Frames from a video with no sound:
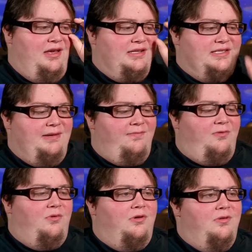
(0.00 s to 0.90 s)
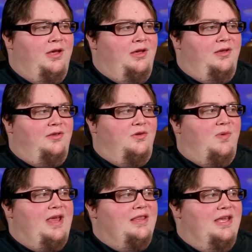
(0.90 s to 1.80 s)
except for the
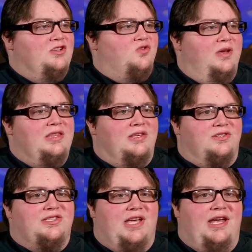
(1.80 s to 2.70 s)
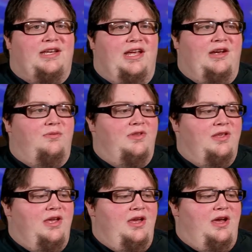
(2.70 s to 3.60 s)
way they treat their sidekick with
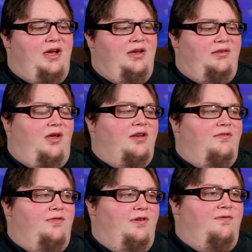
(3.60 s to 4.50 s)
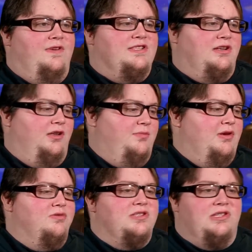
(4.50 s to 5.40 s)
a lot of physical
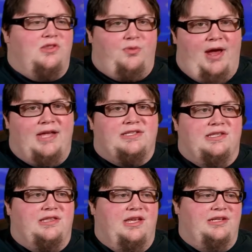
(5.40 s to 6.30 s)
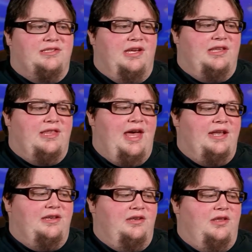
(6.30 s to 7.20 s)
abuse and threats and things like
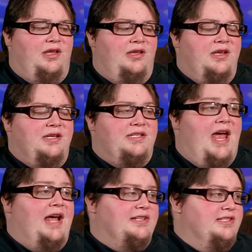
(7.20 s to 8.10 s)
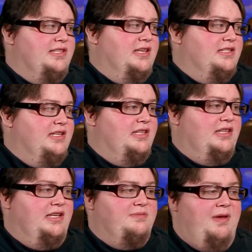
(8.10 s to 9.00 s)
that, and the tasks that they send
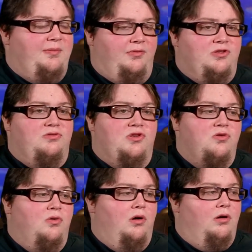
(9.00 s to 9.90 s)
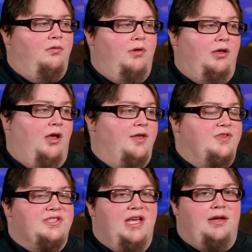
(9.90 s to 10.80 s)
these people to do are a lot
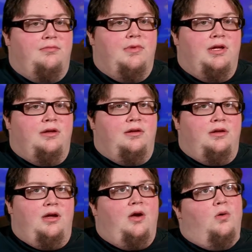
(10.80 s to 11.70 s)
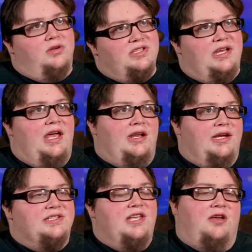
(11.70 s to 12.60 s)
the same. Of course, again, I
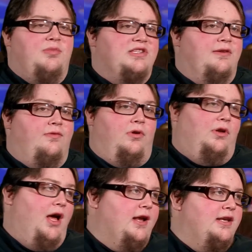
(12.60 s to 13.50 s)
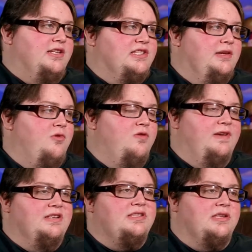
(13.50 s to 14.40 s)
guess that could be said for a lot of Disney
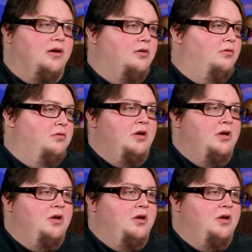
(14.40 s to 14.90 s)
movies, so